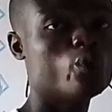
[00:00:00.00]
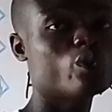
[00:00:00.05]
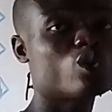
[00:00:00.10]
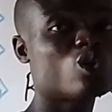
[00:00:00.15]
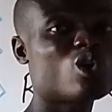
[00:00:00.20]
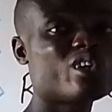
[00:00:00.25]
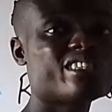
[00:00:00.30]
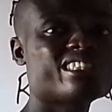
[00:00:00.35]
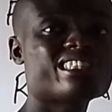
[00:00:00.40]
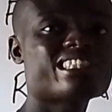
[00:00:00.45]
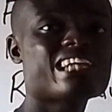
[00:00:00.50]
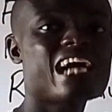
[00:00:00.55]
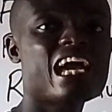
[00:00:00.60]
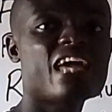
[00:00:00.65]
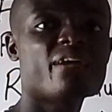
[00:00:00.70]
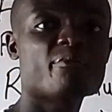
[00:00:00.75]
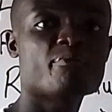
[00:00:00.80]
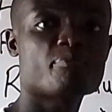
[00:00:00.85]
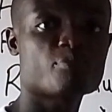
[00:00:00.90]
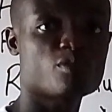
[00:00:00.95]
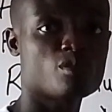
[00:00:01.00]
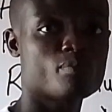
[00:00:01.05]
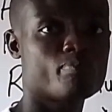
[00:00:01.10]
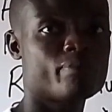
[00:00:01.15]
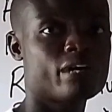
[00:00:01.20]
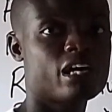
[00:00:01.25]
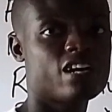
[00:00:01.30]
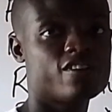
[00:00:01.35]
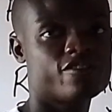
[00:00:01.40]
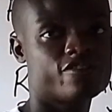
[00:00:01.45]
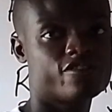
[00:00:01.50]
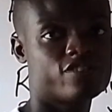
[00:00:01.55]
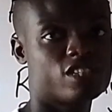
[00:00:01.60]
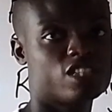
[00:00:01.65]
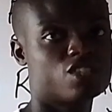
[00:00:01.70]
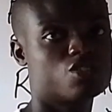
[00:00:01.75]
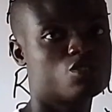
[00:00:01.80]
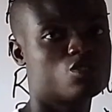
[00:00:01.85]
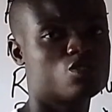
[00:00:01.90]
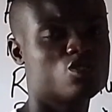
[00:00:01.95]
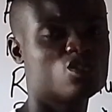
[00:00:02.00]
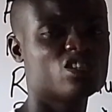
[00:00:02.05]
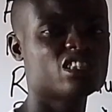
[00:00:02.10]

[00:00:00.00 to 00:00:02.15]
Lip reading: We call this guy a proper fraction.